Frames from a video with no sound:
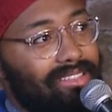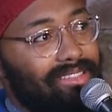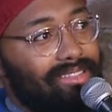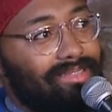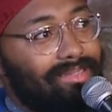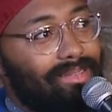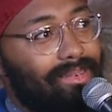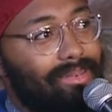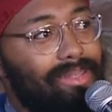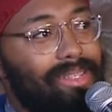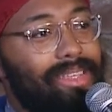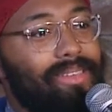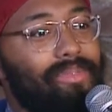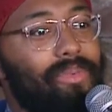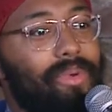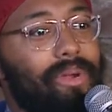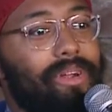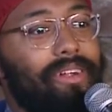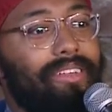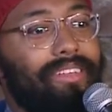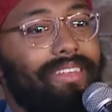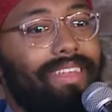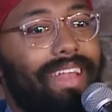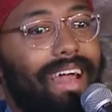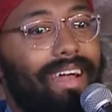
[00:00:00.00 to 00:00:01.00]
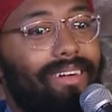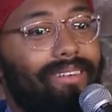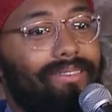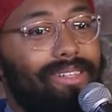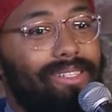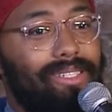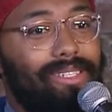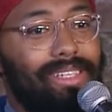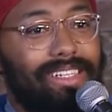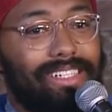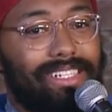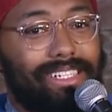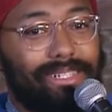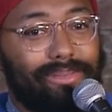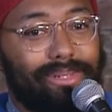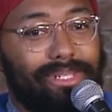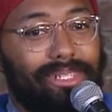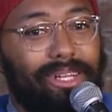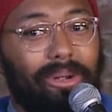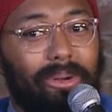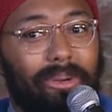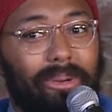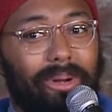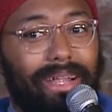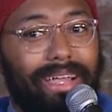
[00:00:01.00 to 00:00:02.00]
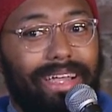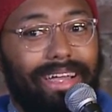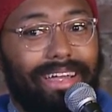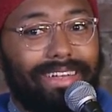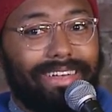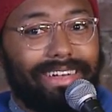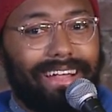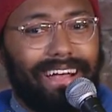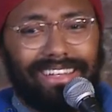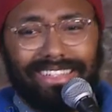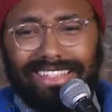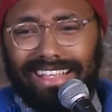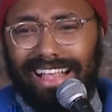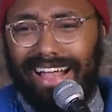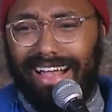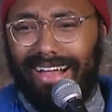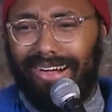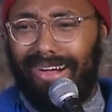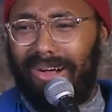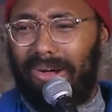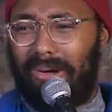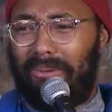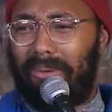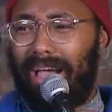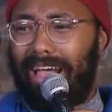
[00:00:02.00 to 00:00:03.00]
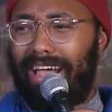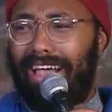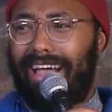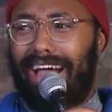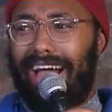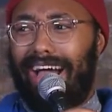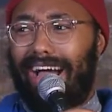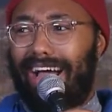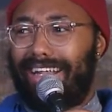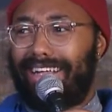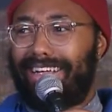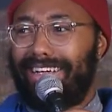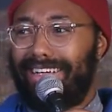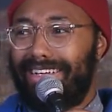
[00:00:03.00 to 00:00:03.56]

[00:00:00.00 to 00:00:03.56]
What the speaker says: what was even weirder than that was that she was Korean. I was like, oh my God.